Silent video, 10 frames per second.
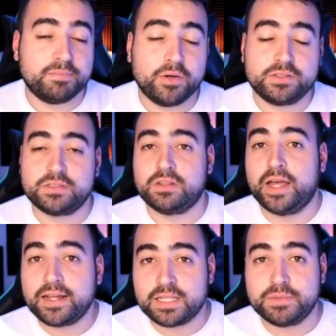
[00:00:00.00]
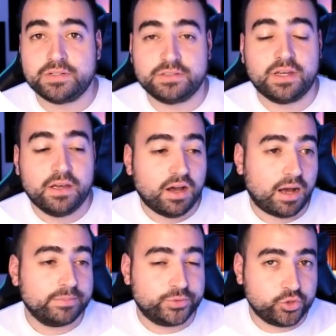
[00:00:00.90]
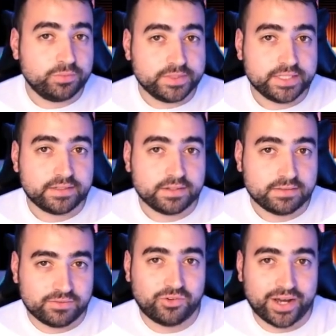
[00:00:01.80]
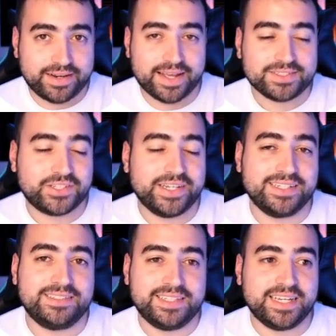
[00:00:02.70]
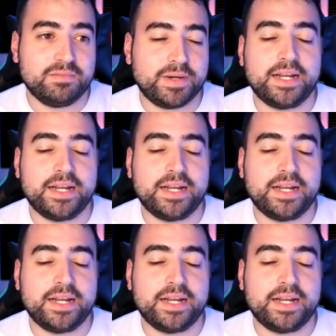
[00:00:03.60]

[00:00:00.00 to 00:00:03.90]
most likely because I'm zoomed in right now so you can see it,